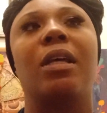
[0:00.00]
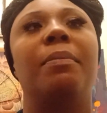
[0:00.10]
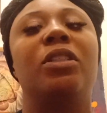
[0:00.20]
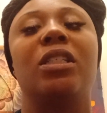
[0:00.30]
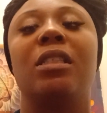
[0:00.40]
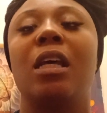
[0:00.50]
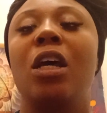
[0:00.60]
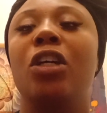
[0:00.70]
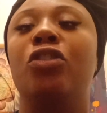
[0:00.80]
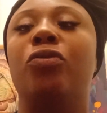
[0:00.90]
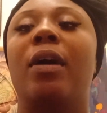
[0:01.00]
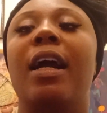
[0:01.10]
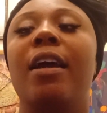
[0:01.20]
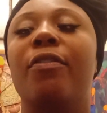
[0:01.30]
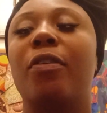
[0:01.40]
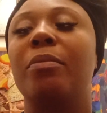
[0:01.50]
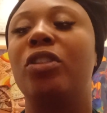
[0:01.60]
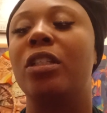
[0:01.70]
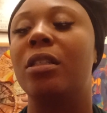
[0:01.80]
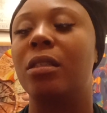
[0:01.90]
I'm just drained from
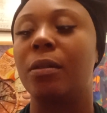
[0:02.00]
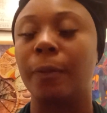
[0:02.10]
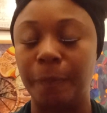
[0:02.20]
just,